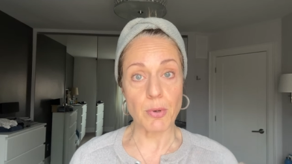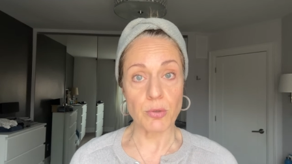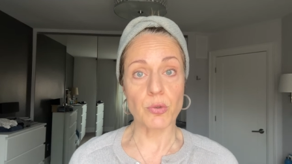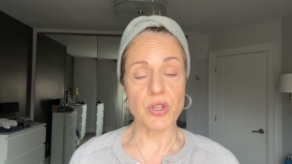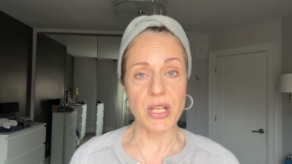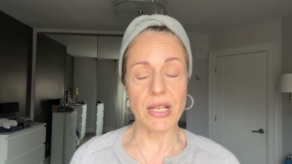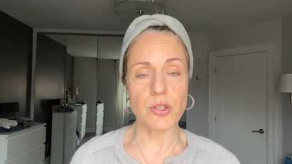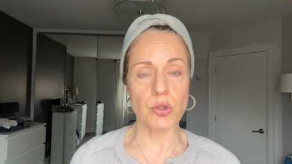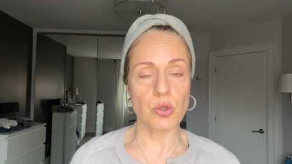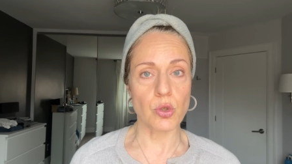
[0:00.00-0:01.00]
but of course it has
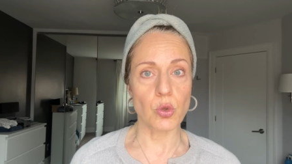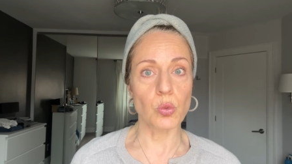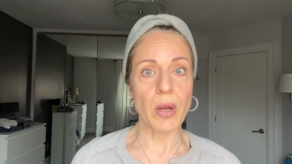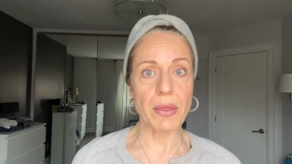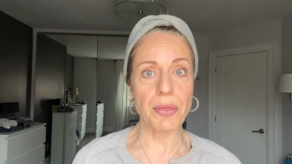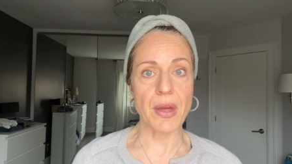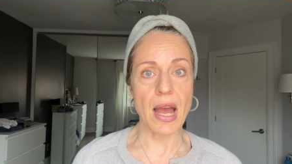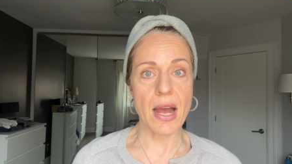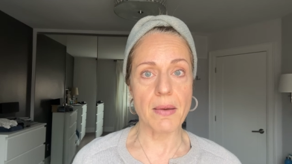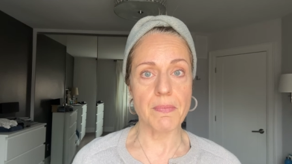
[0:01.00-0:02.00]
to do with
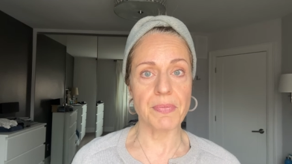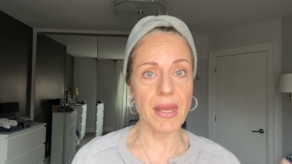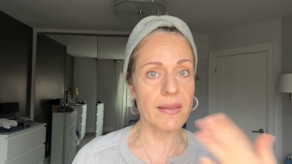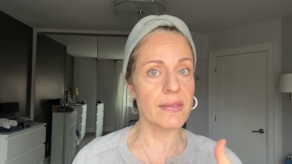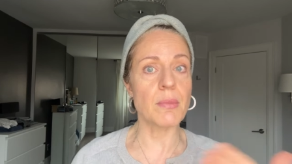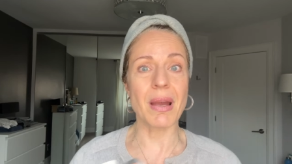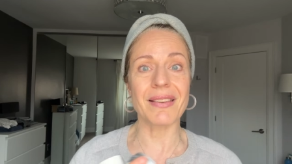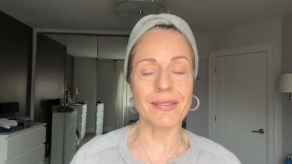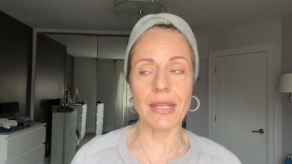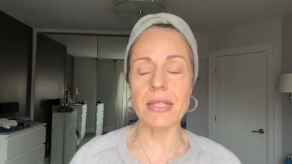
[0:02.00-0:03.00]
um, eczema and
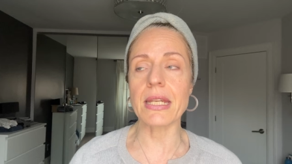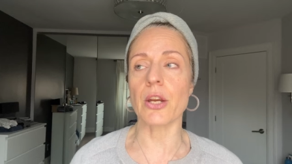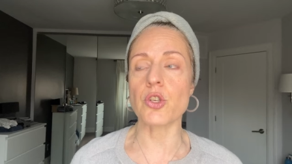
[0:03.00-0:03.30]
skincare.